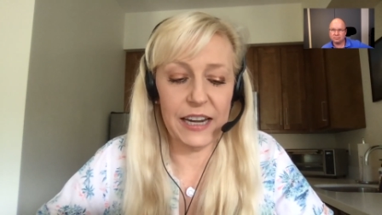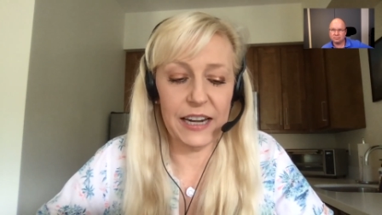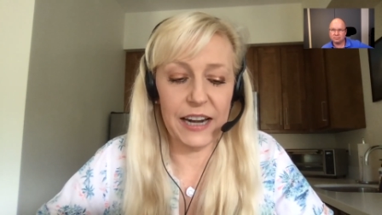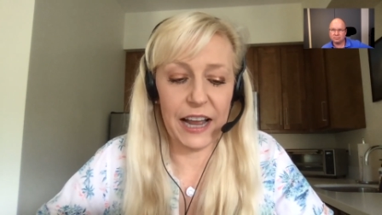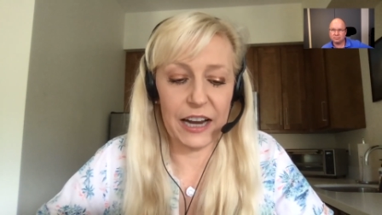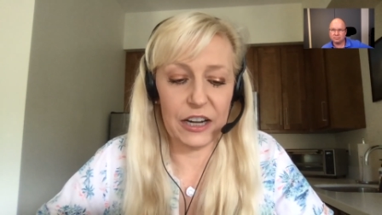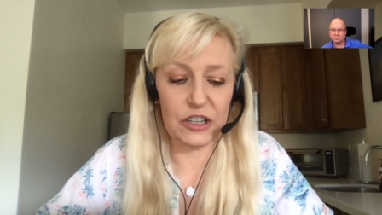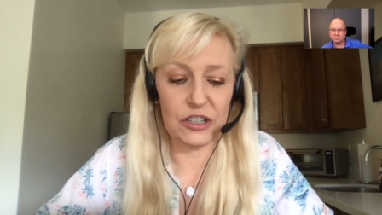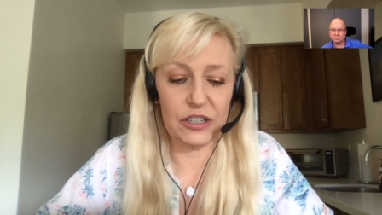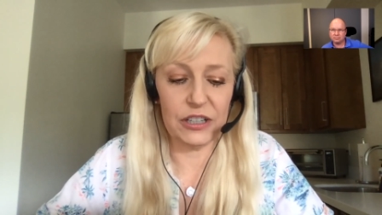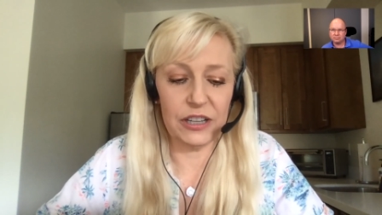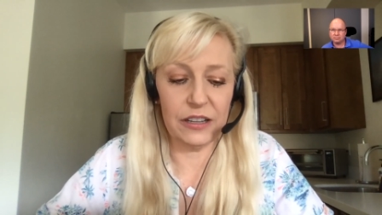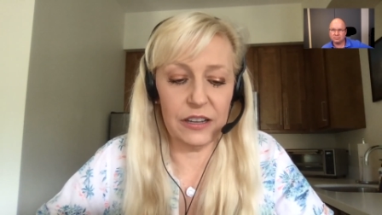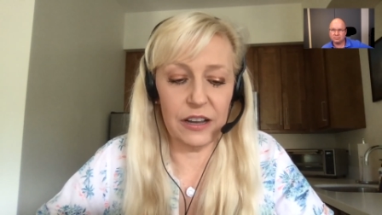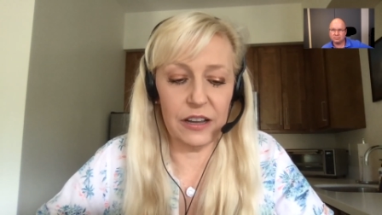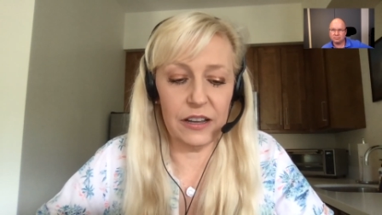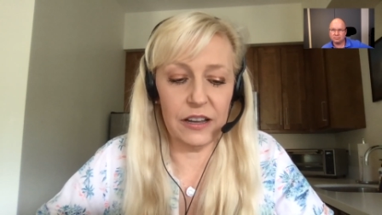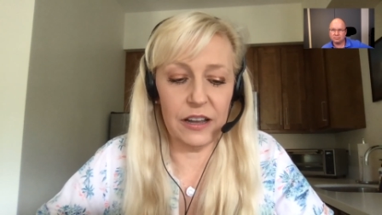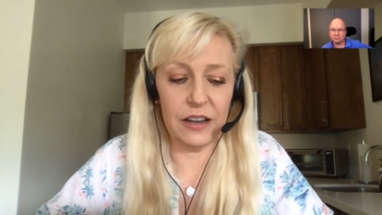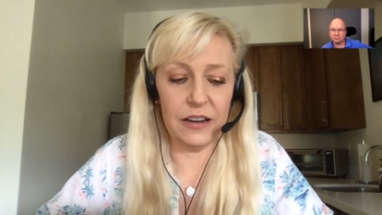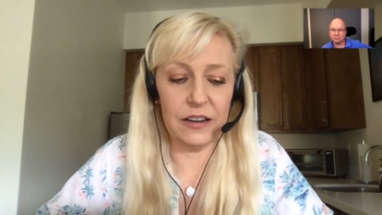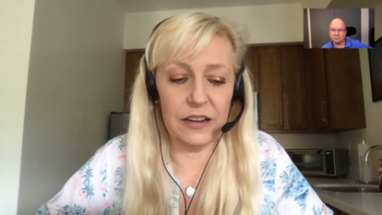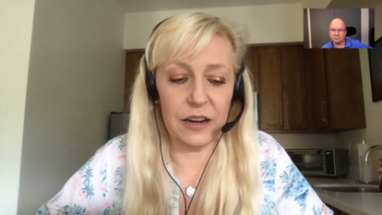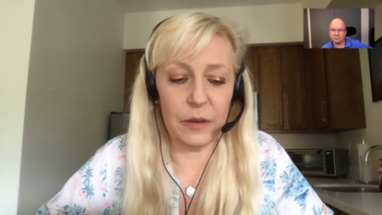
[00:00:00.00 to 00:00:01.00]
And it
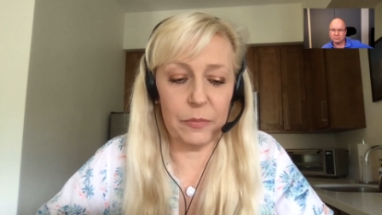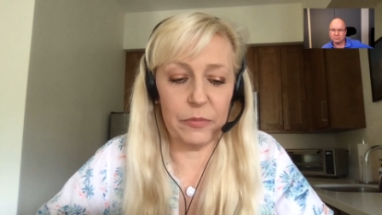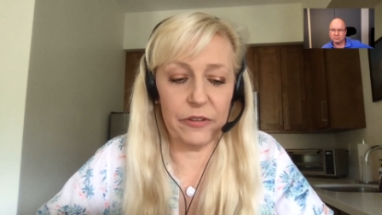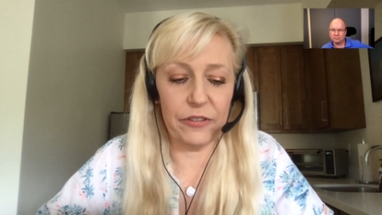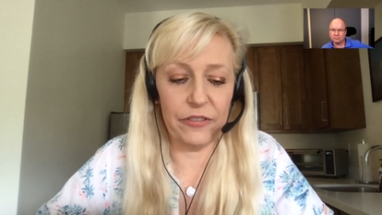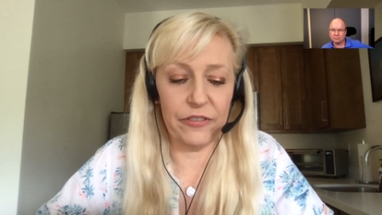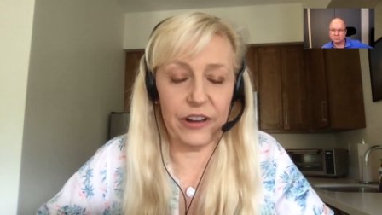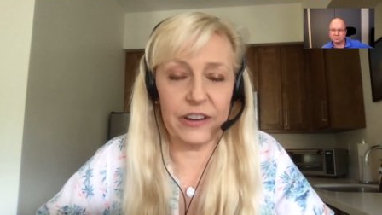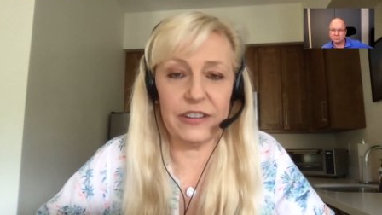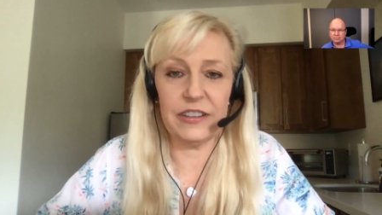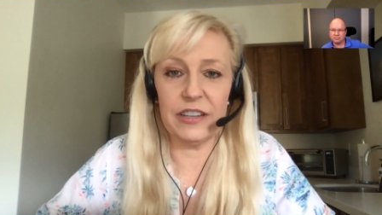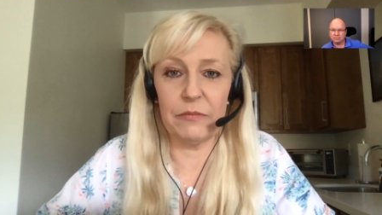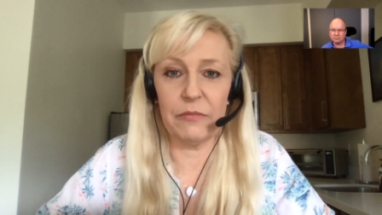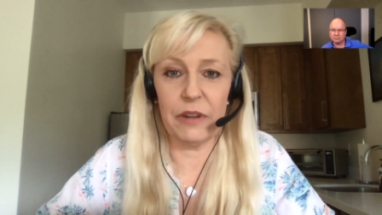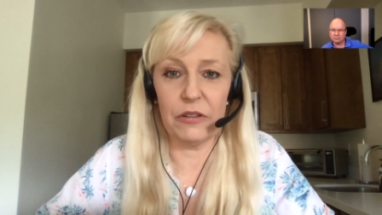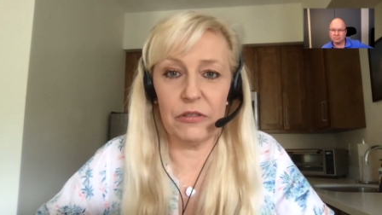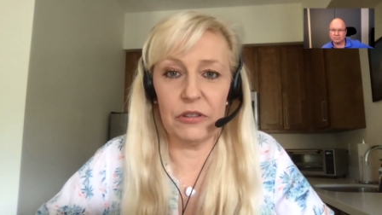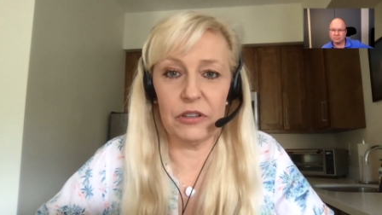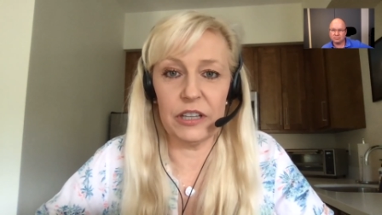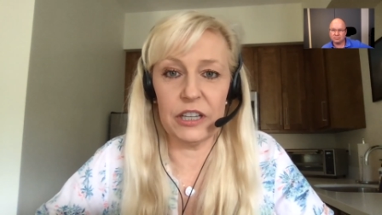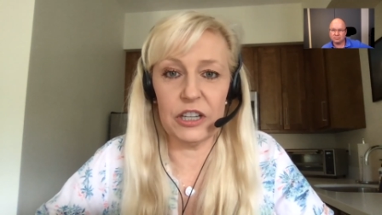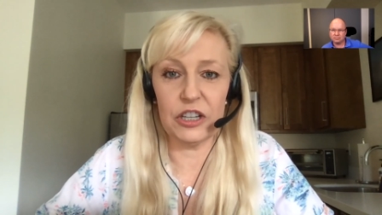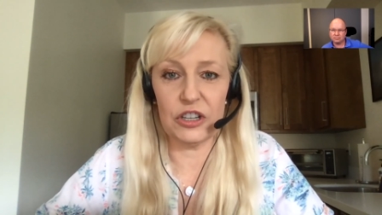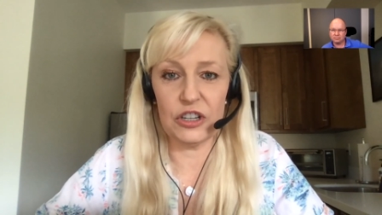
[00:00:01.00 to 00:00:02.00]
actually ended up affecting my
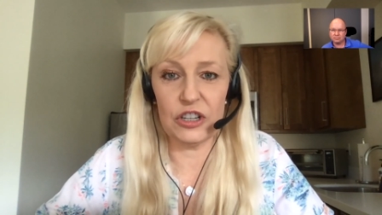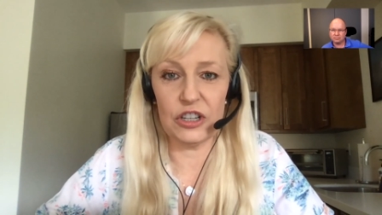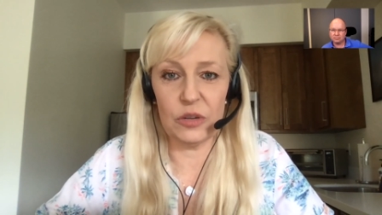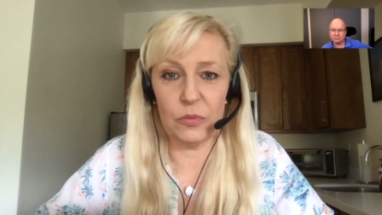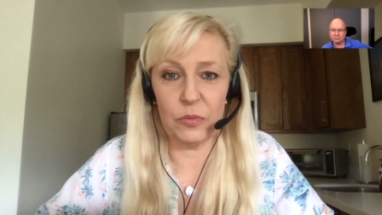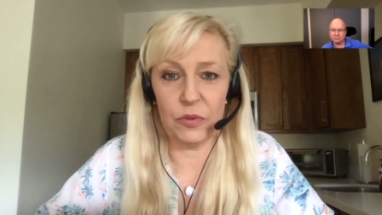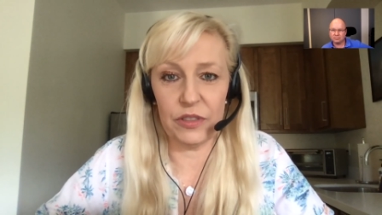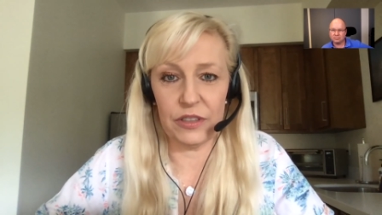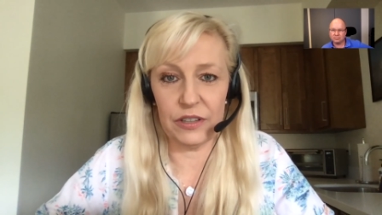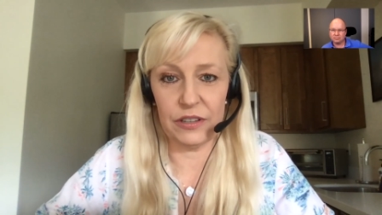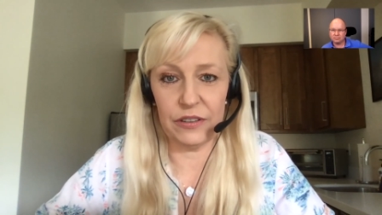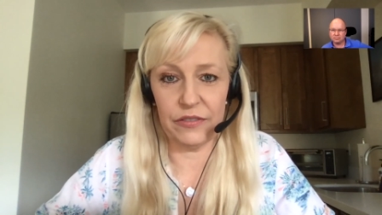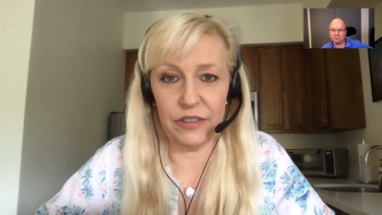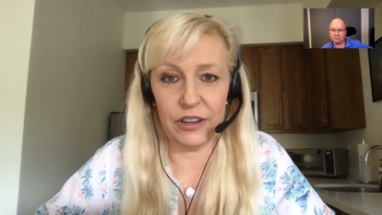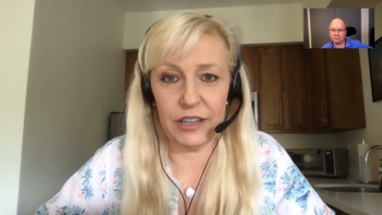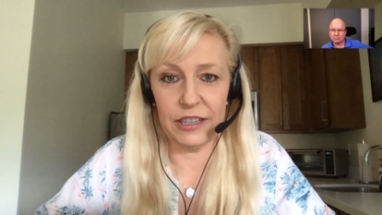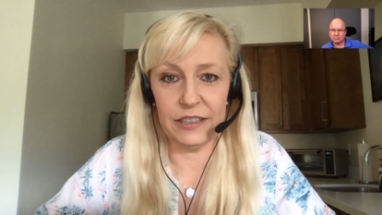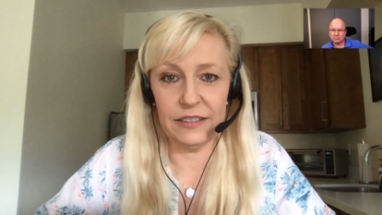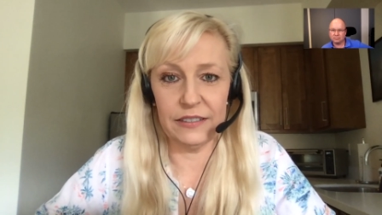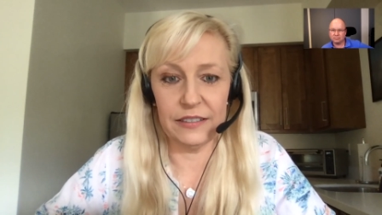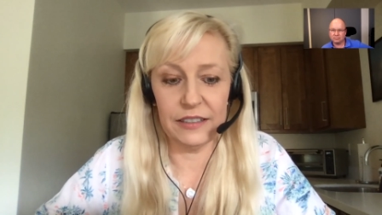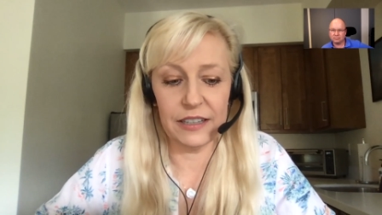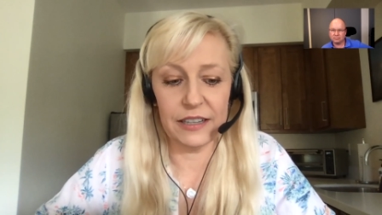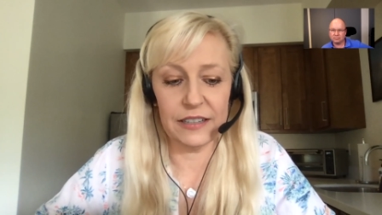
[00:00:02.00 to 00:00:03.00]
relationship with the
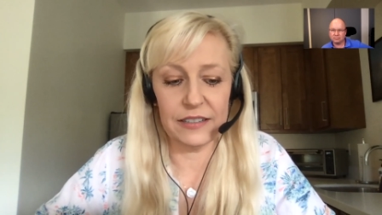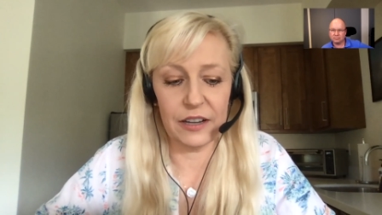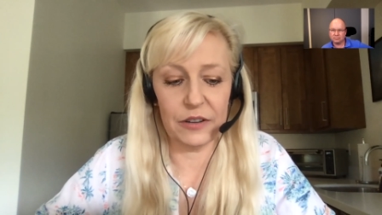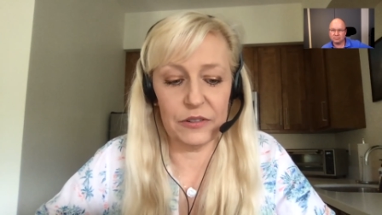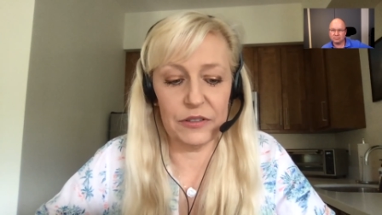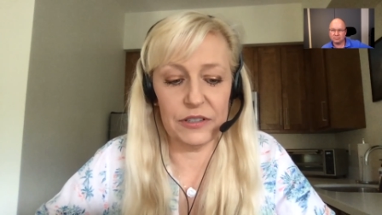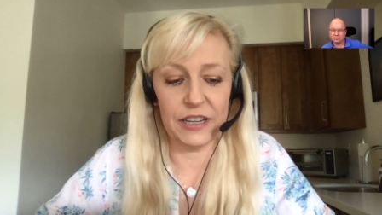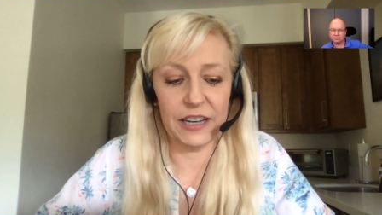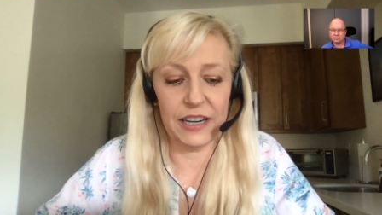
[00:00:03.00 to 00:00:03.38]
divine because I